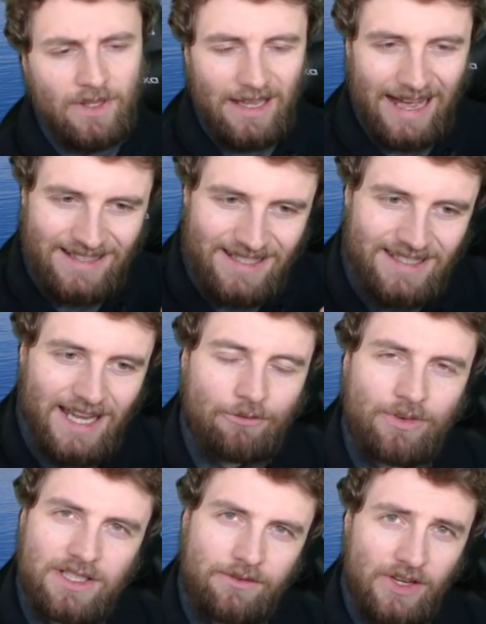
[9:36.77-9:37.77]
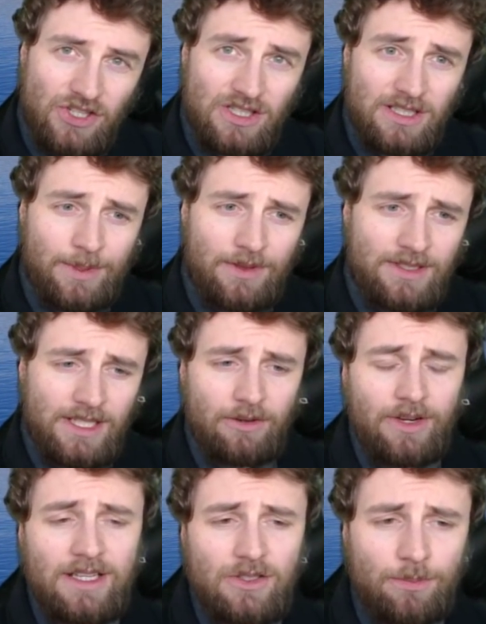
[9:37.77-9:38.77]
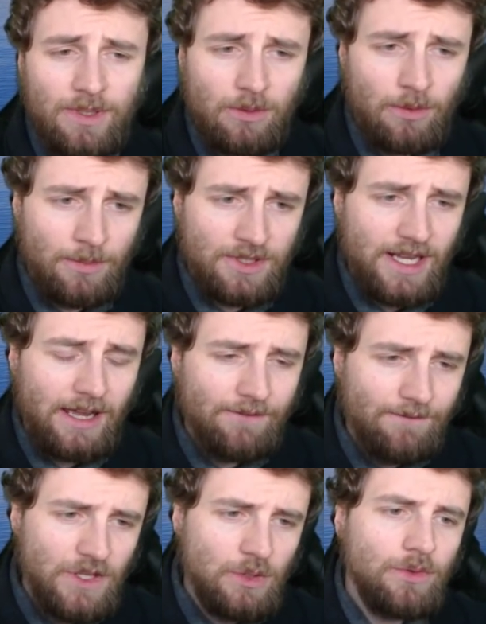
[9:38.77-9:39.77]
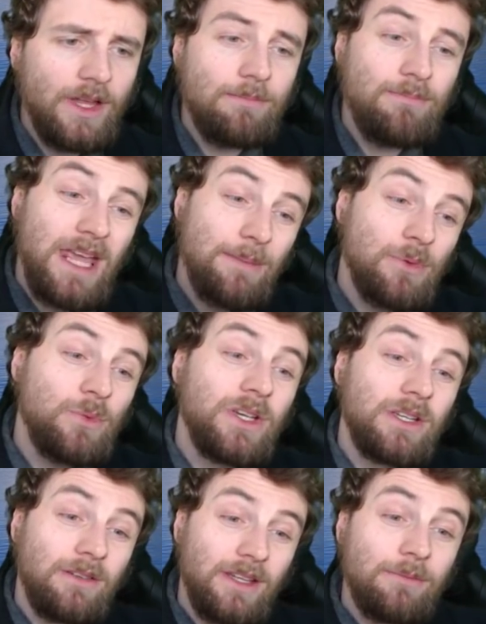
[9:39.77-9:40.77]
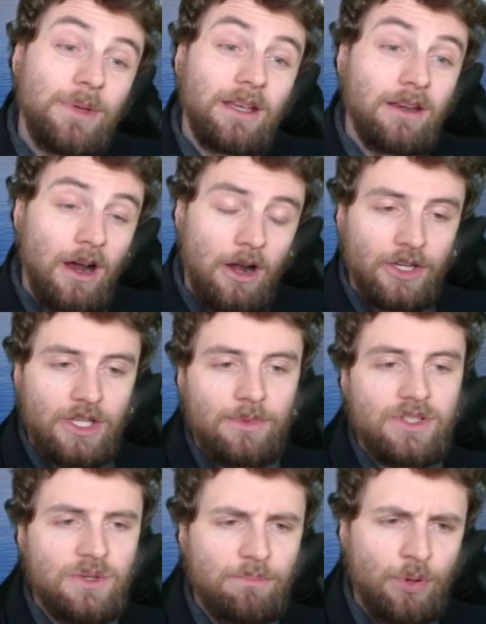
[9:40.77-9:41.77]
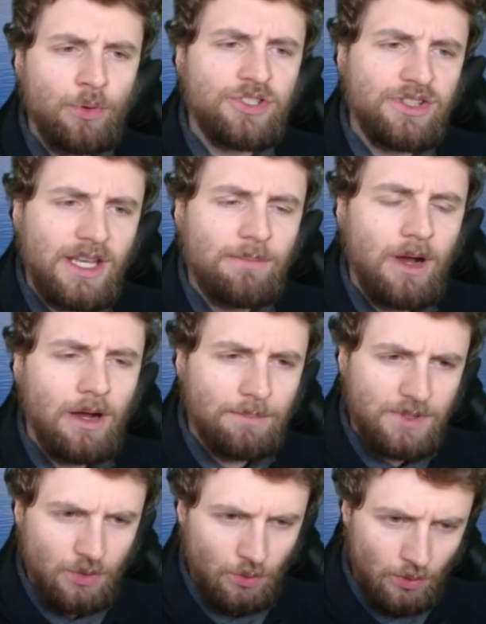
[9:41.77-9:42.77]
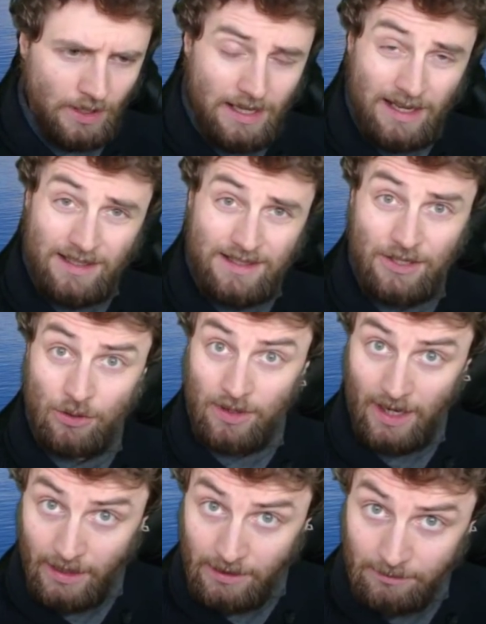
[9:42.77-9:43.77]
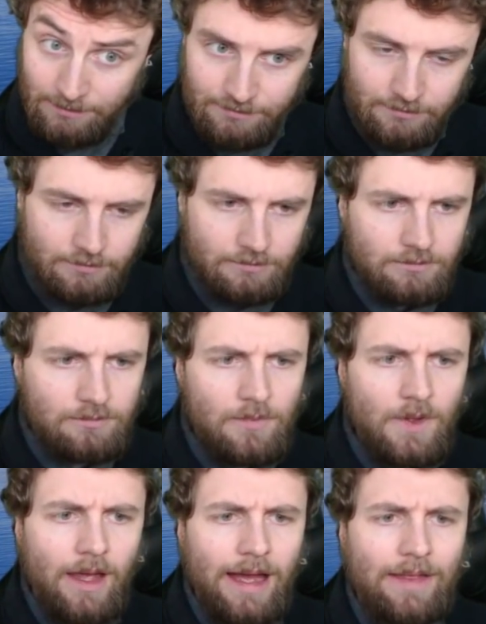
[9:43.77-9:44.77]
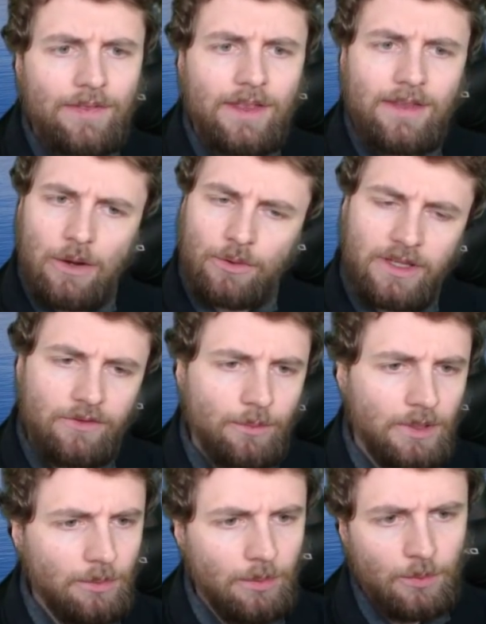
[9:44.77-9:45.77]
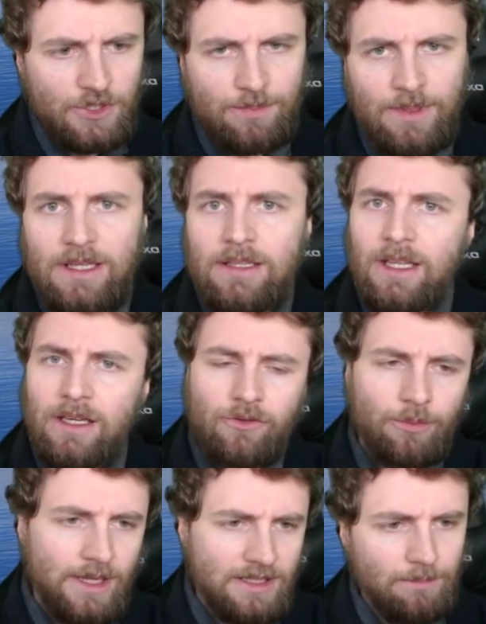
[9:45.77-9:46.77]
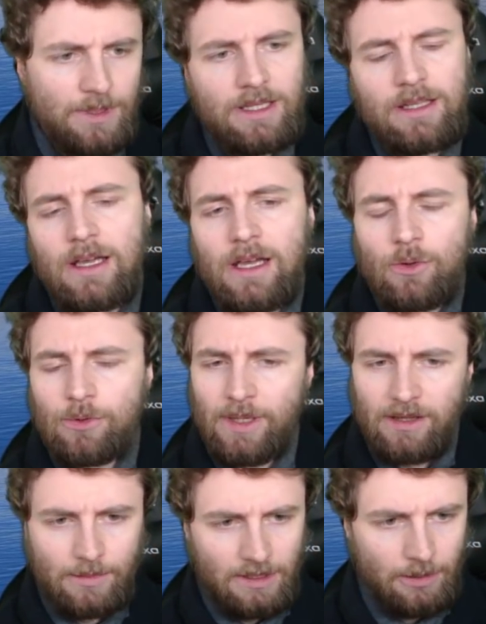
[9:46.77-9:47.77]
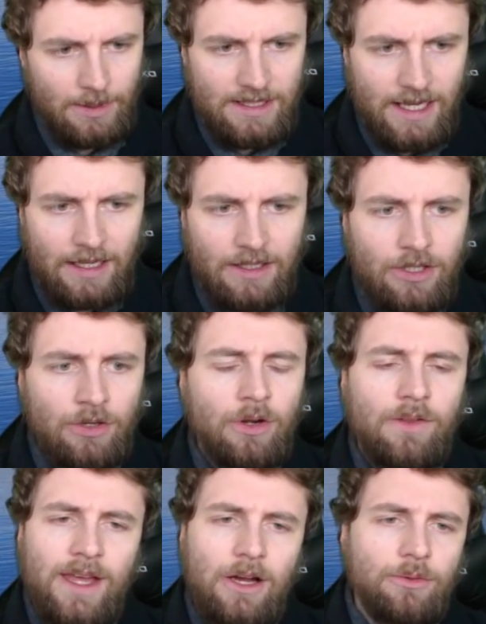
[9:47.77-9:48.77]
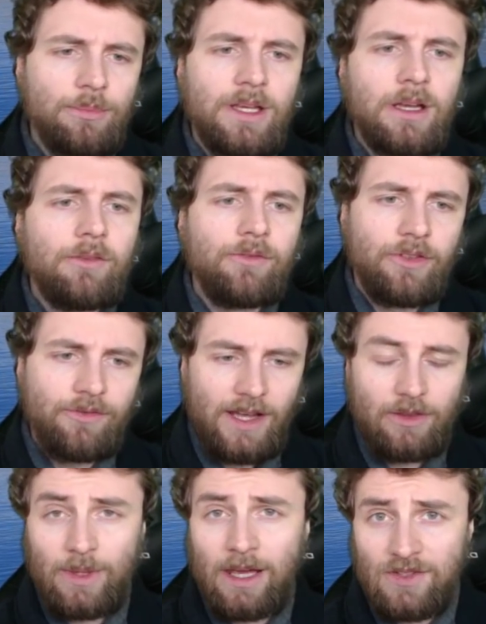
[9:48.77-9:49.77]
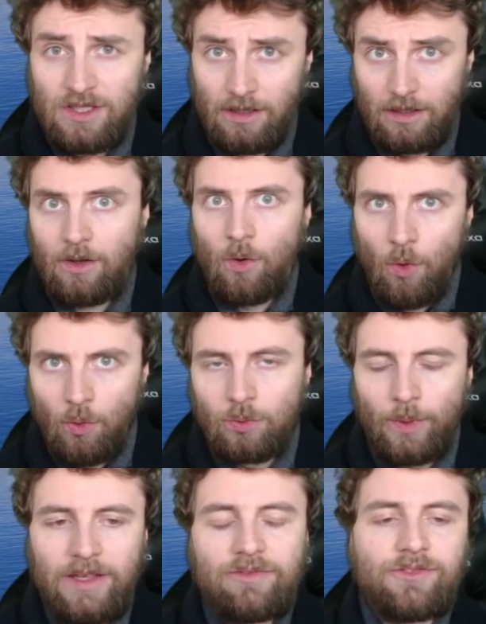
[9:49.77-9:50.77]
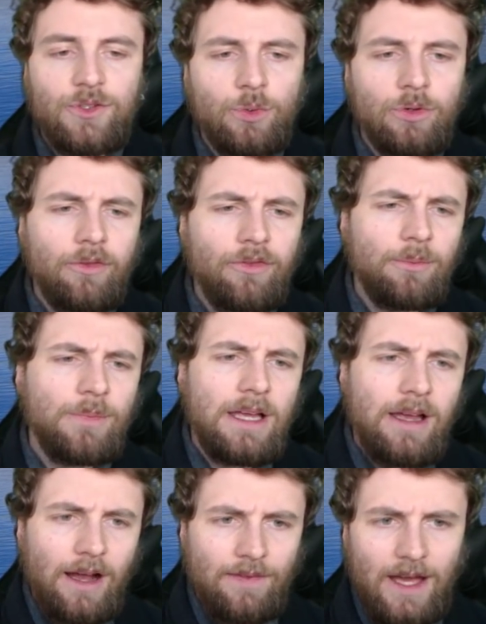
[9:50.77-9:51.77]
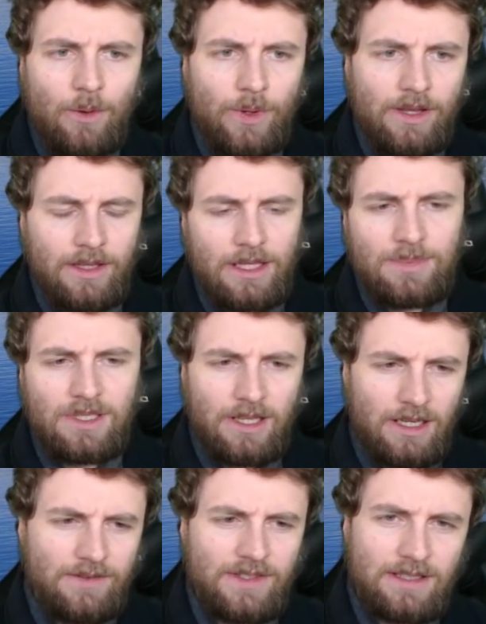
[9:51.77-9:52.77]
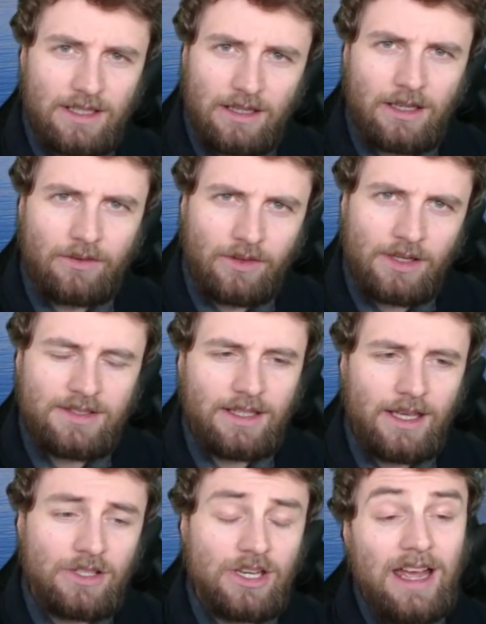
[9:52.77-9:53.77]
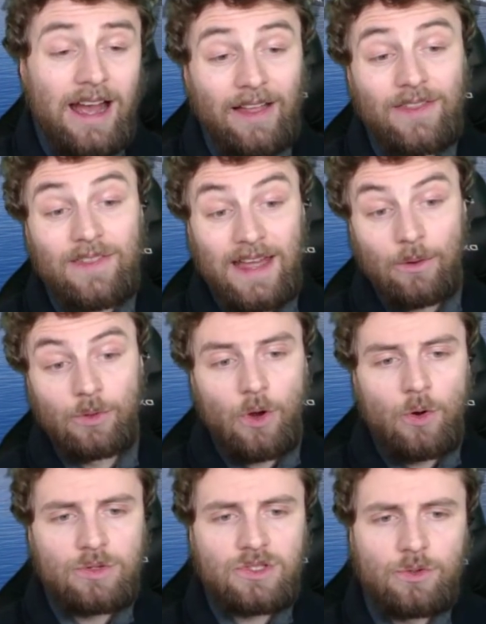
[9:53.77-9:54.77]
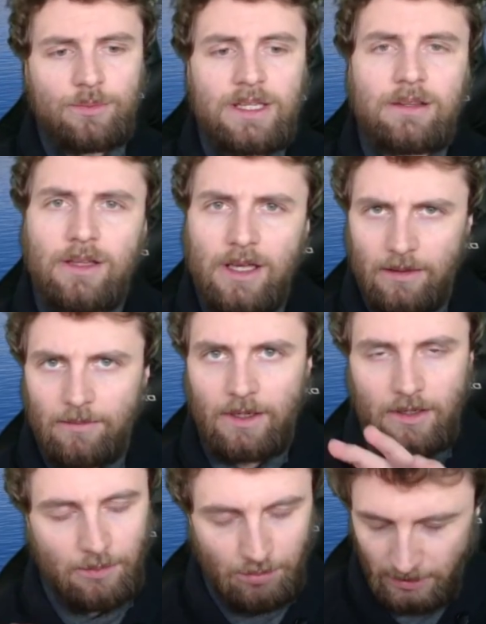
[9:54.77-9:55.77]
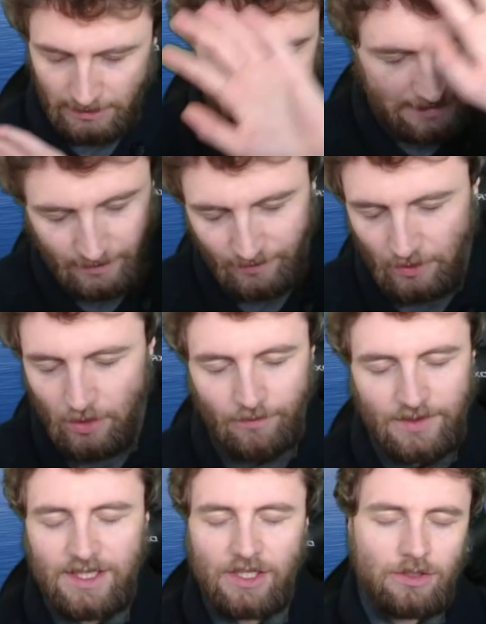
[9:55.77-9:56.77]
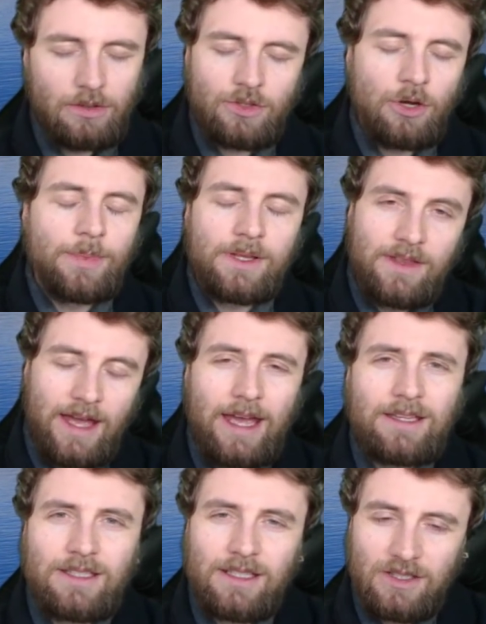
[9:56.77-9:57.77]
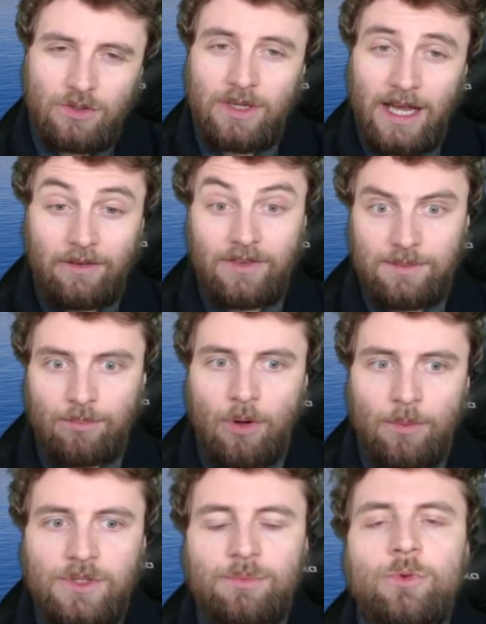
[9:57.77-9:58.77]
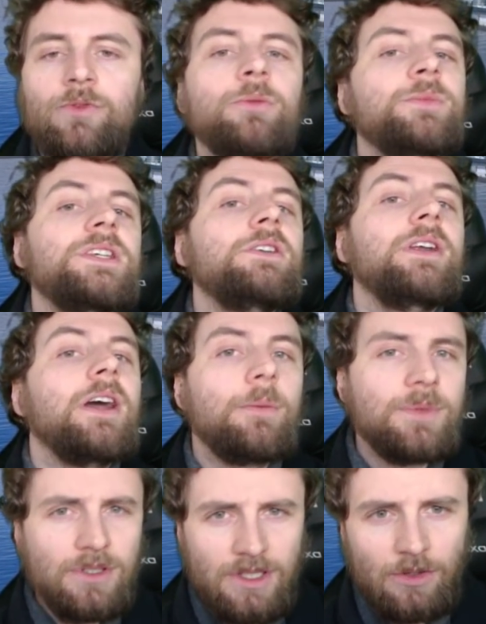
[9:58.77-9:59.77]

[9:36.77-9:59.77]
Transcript: I just have reservations about the tier 8 torpedo bombers. I feel that maybe we could make an argument to push them up to tier 9. And then that would give them a little bit more speed, getting from A to B, would make them a little bit tankier, and that would make up for the fact that we have a whole way fewer of them, and that way it keeps it kind of cutting edge. And then that would also mean, in a completely different conversational topic, the Essex could have its bombers move from tier 8 up to tier